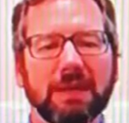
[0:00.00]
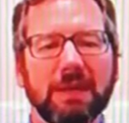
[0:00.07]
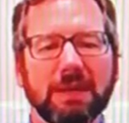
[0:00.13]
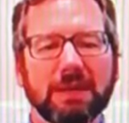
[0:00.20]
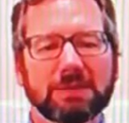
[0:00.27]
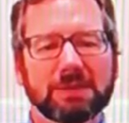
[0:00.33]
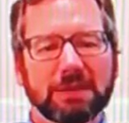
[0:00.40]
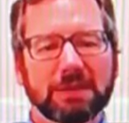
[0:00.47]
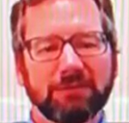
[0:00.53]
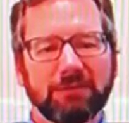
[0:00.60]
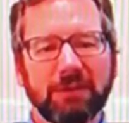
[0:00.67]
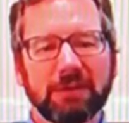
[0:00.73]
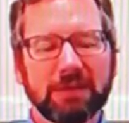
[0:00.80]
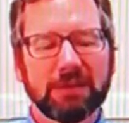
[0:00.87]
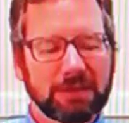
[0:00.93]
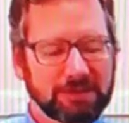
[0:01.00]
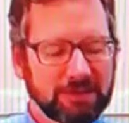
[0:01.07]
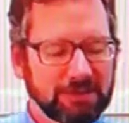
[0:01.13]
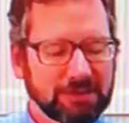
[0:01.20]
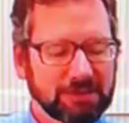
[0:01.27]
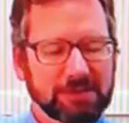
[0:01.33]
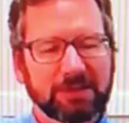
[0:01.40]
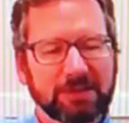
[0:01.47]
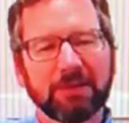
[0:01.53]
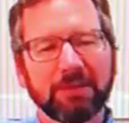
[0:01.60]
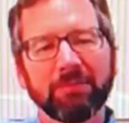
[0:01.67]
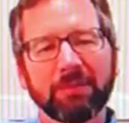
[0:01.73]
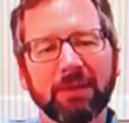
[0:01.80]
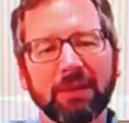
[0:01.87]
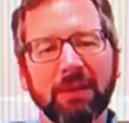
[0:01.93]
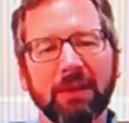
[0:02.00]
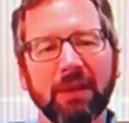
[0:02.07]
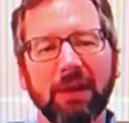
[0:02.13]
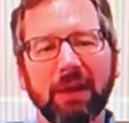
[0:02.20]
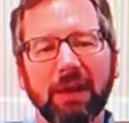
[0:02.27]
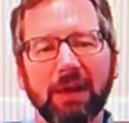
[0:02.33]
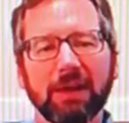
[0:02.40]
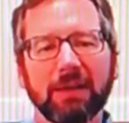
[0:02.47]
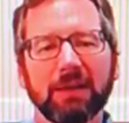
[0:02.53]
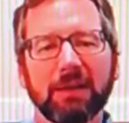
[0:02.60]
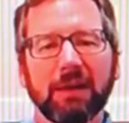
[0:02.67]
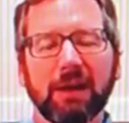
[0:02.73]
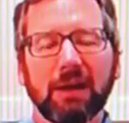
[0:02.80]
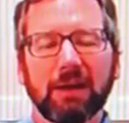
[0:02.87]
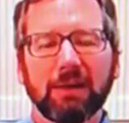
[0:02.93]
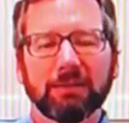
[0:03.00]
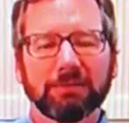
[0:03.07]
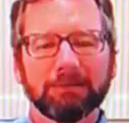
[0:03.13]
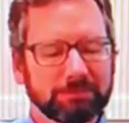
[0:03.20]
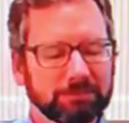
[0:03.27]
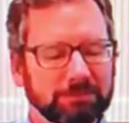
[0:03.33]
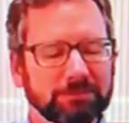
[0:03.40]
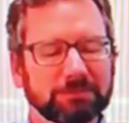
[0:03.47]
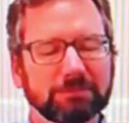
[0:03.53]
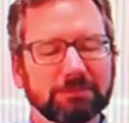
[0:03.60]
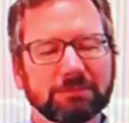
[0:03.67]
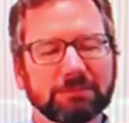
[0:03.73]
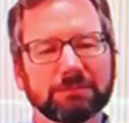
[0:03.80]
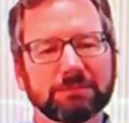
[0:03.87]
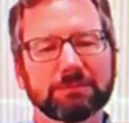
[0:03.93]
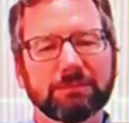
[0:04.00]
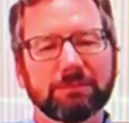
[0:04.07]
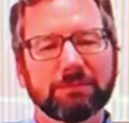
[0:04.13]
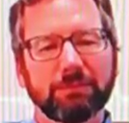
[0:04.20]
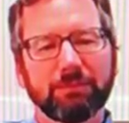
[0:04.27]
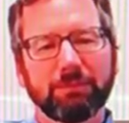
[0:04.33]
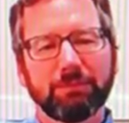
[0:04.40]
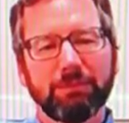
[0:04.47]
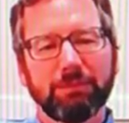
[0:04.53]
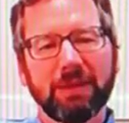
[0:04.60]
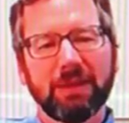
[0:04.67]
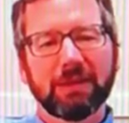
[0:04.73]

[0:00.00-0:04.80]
six feet distance, and uh, being